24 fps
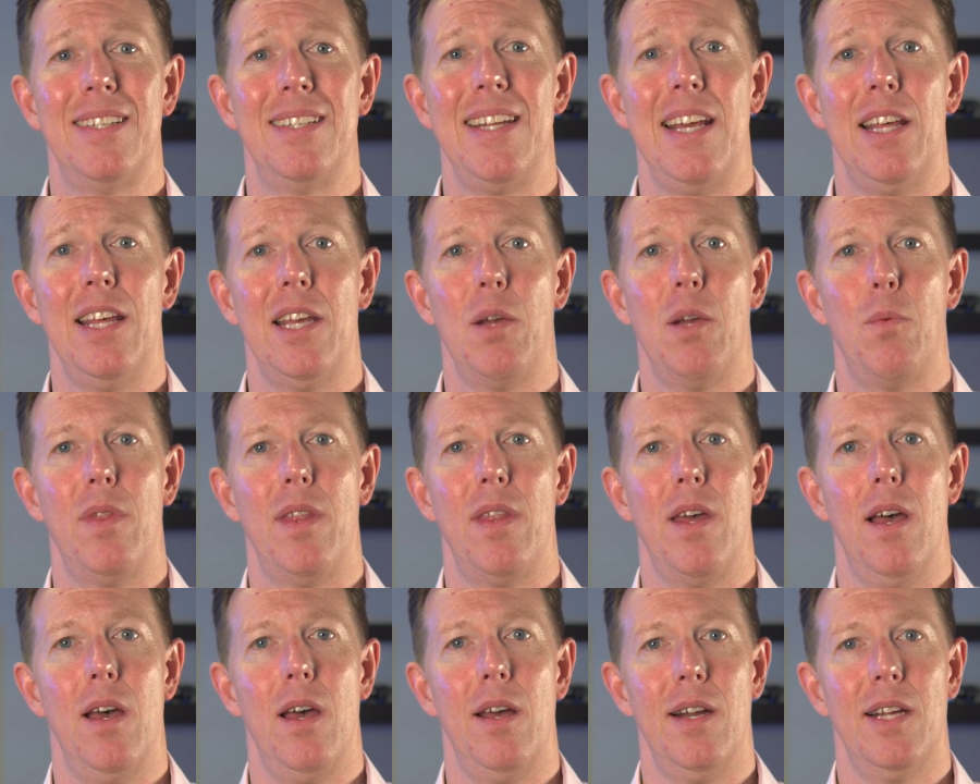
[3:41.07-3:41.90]
dealing
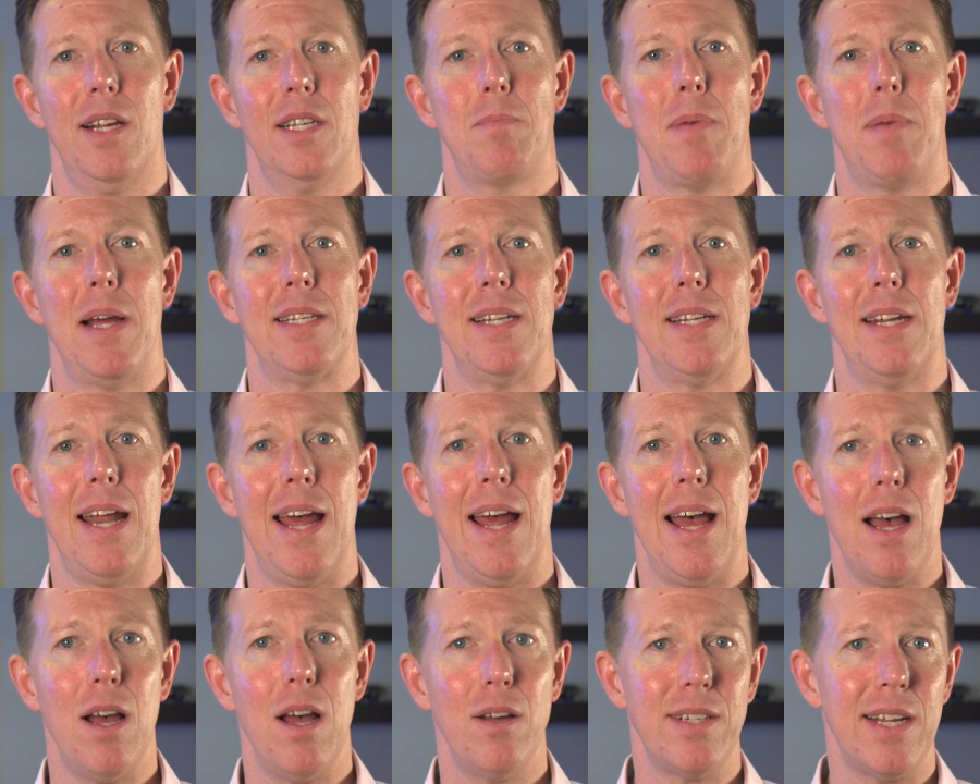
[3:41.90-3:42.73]
with unexpected
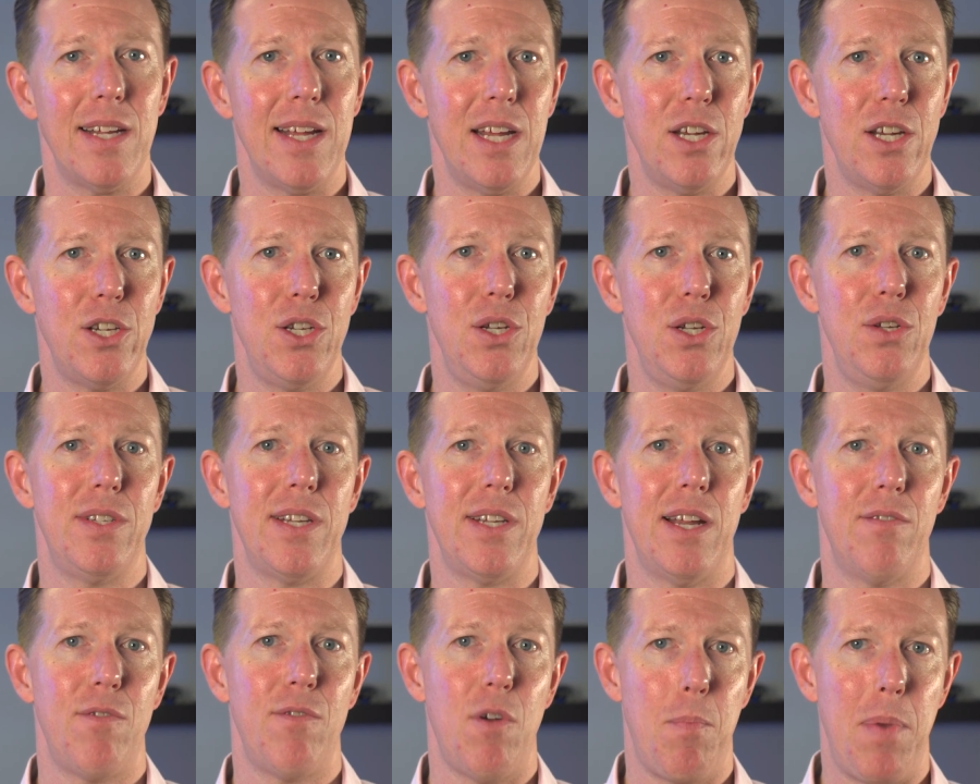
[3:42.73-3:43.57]
housing
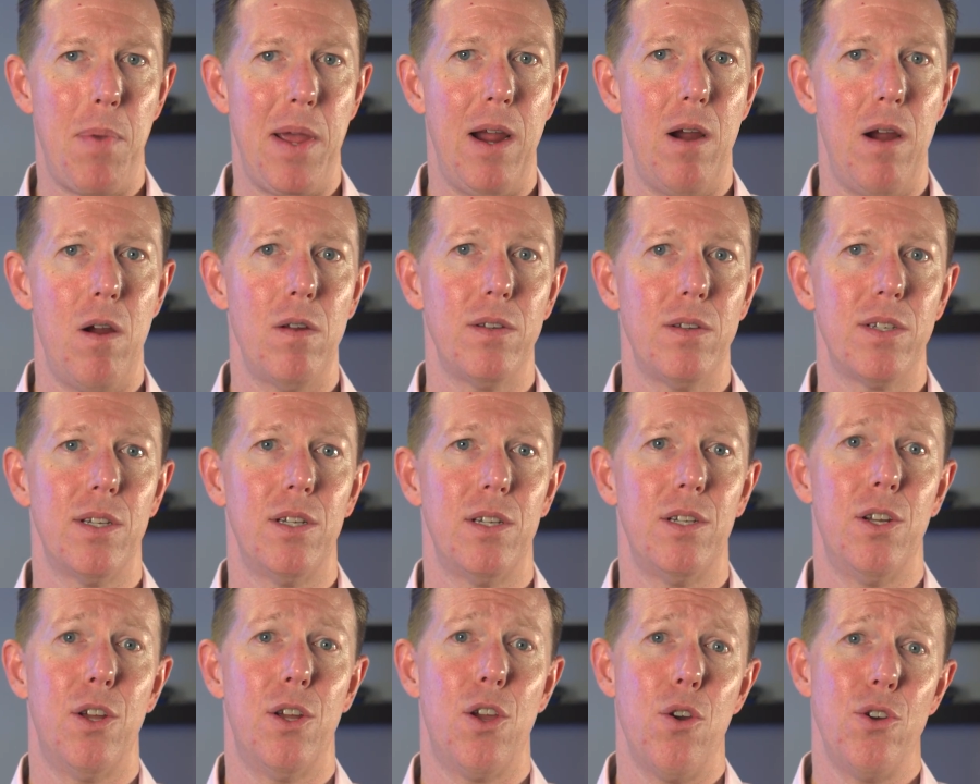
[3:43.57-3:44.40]
issues and repairs,
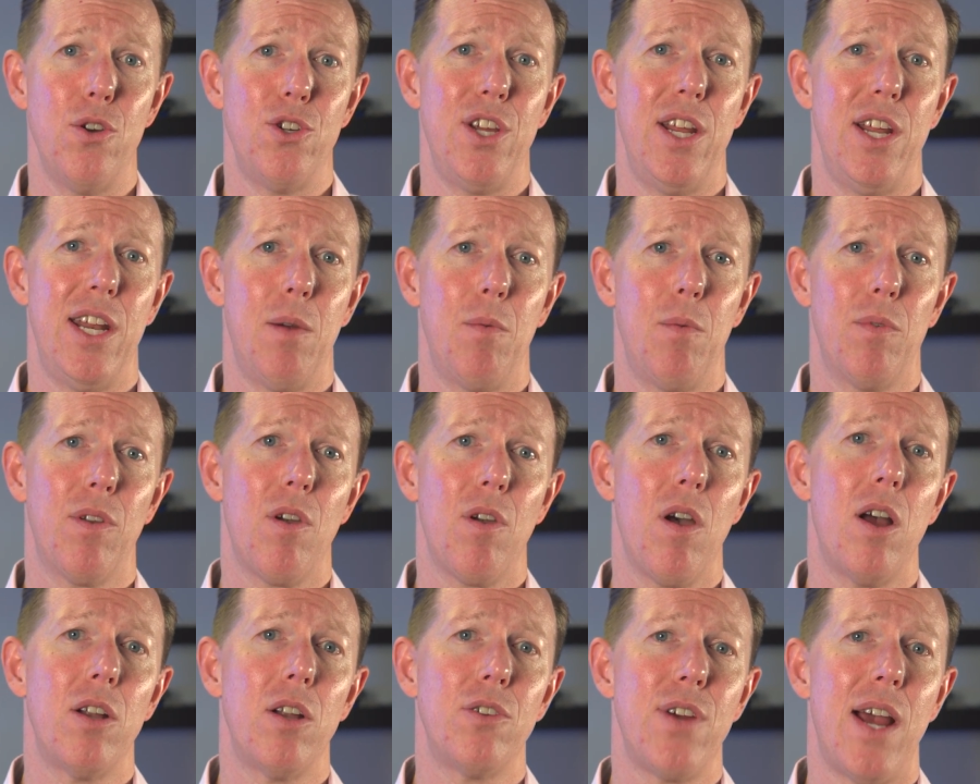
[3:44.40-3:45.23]
negotiating with
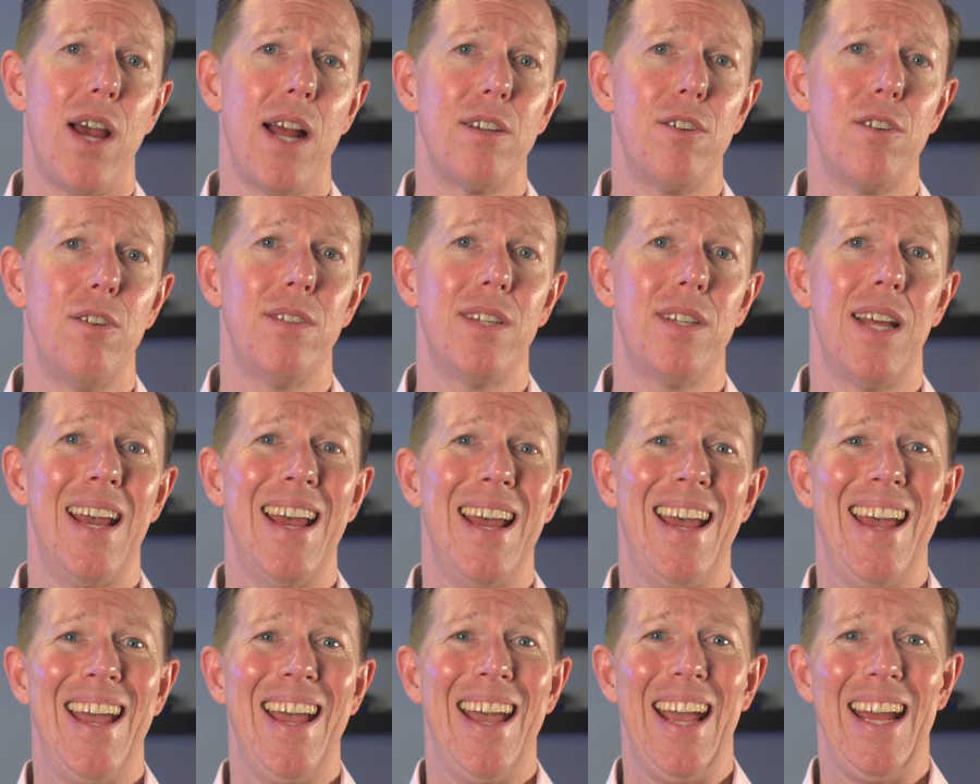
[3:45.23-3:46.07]
contractors,
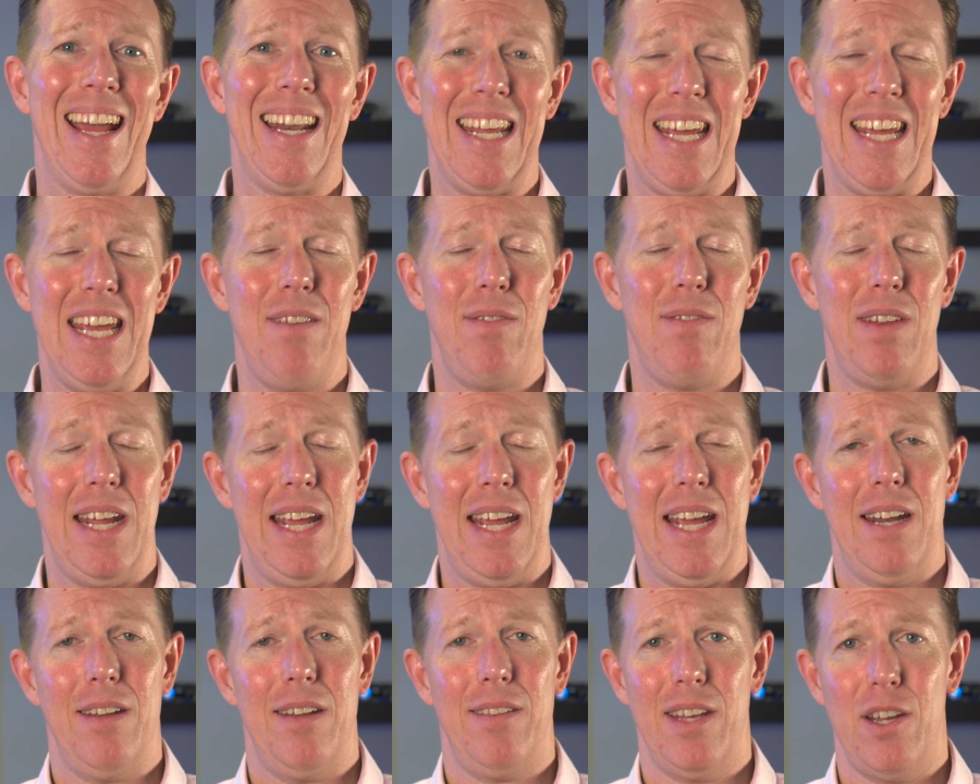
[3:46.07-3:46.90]
and even
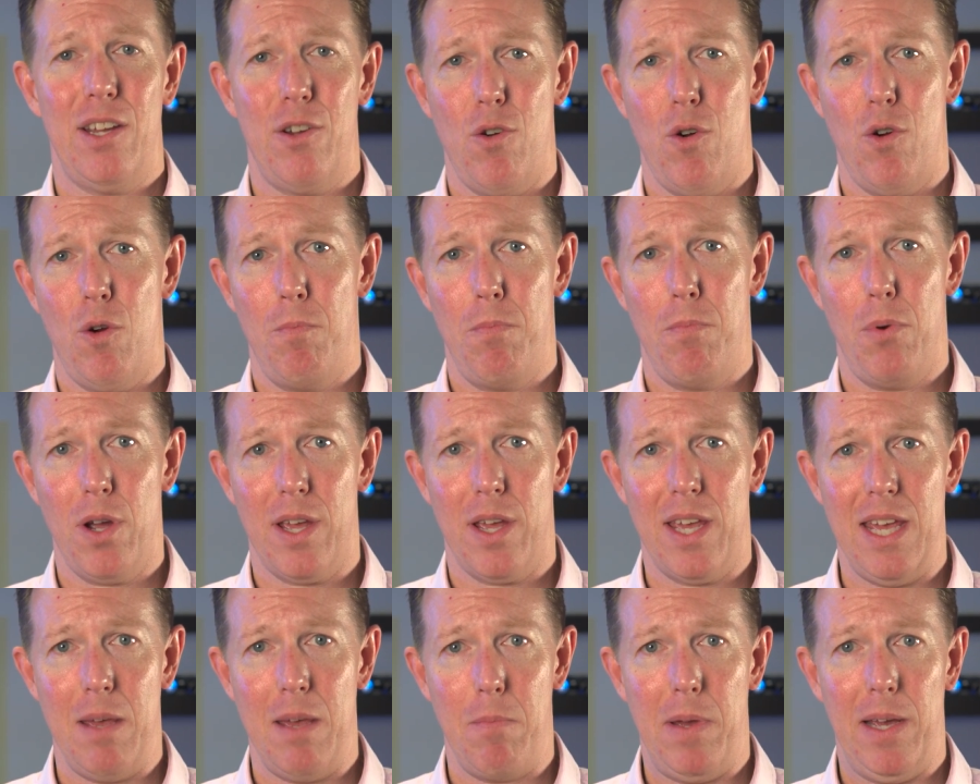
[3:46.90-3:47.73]
handling your own
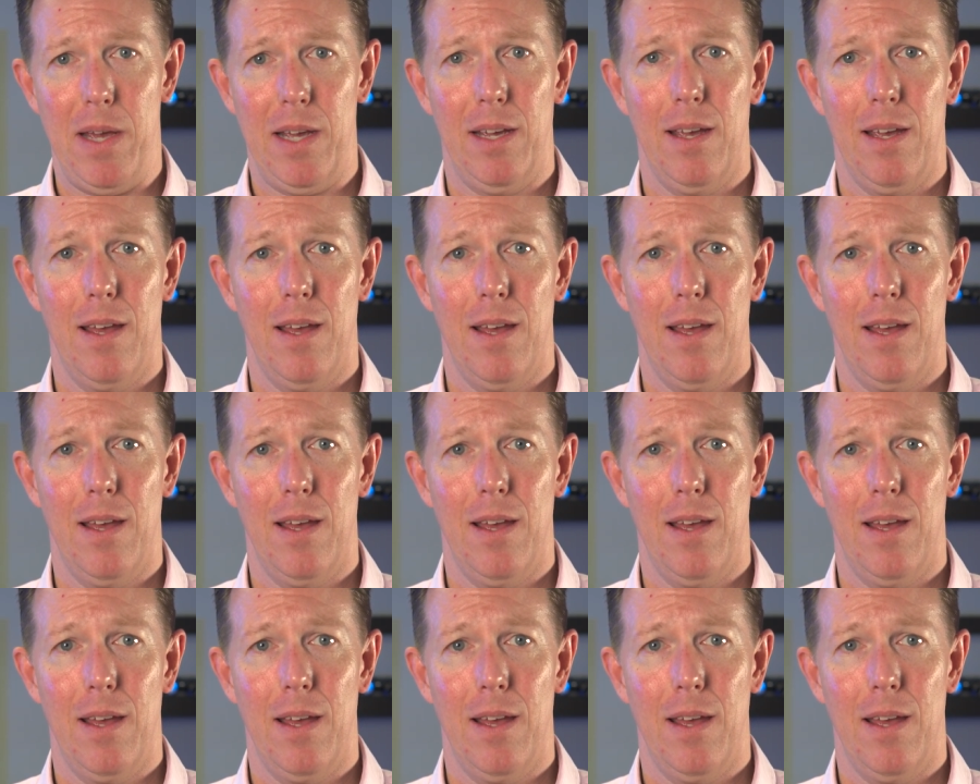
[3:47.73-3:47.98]
bookkeeping.